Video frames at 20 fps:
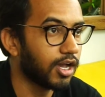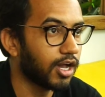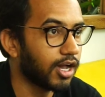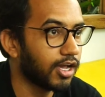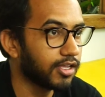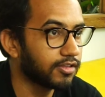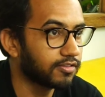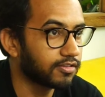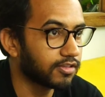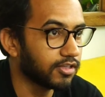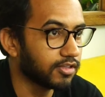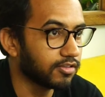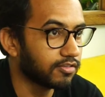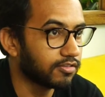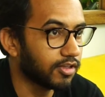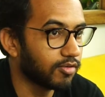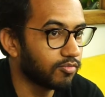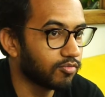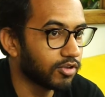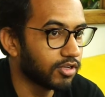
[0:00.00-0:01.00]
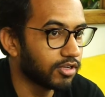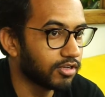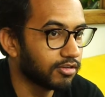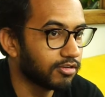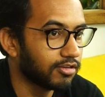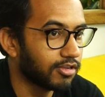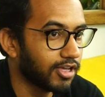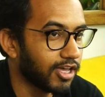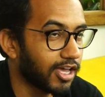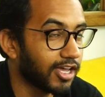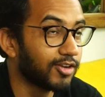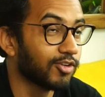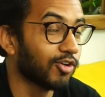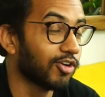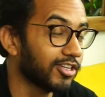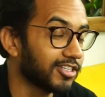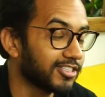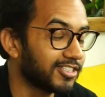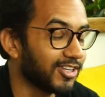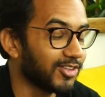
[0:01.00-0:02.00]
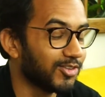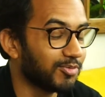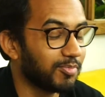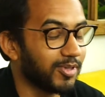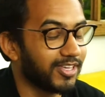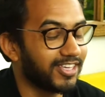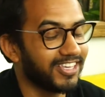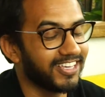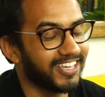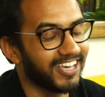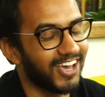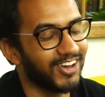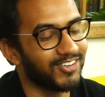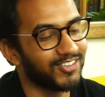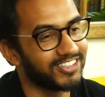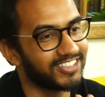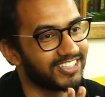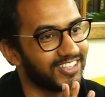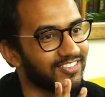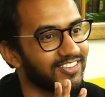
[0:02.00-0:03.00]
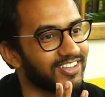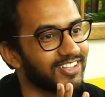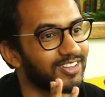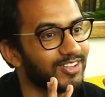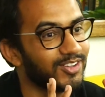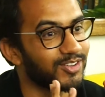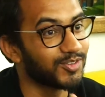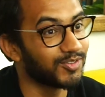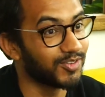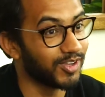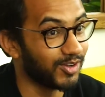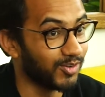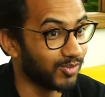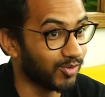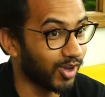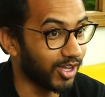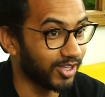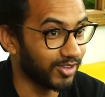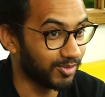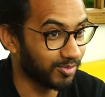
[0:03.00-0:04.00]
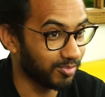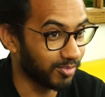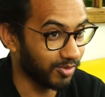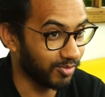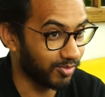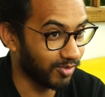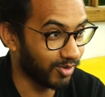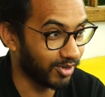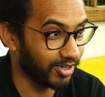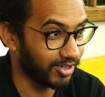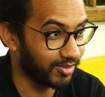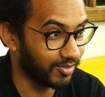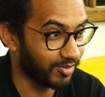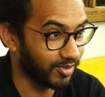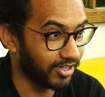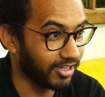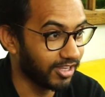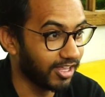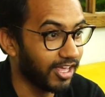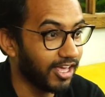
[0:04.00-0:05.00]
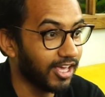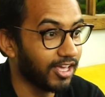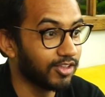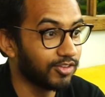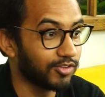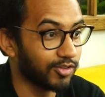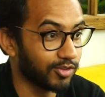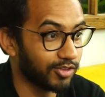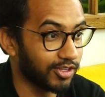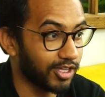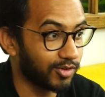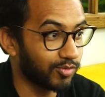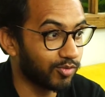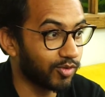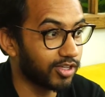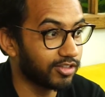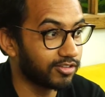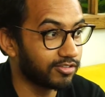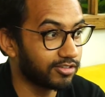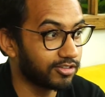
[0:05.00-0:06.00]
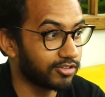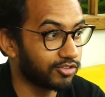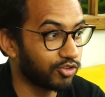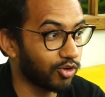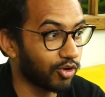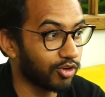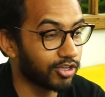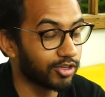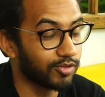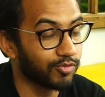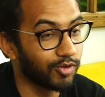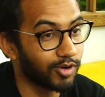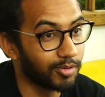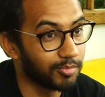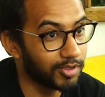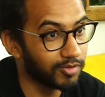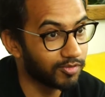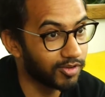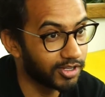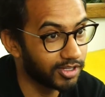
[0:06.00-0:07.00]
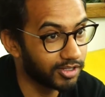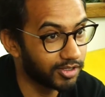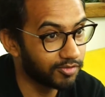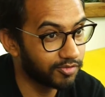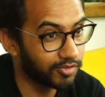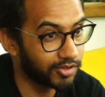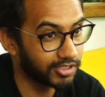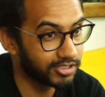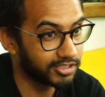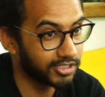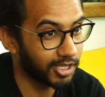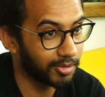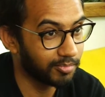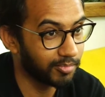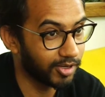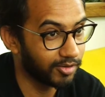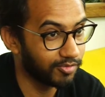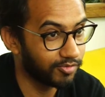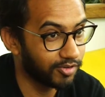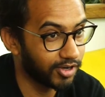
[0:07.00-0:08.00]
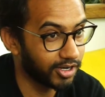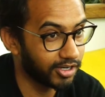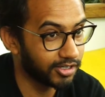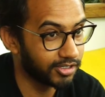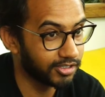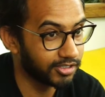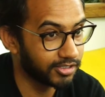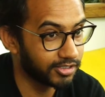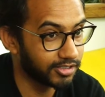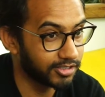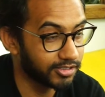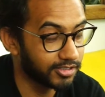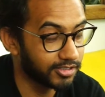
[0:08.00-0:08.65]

asking someone. And honestly speaking, I was giving a lot of advice before as well. So that was shocking for me when the first time my friend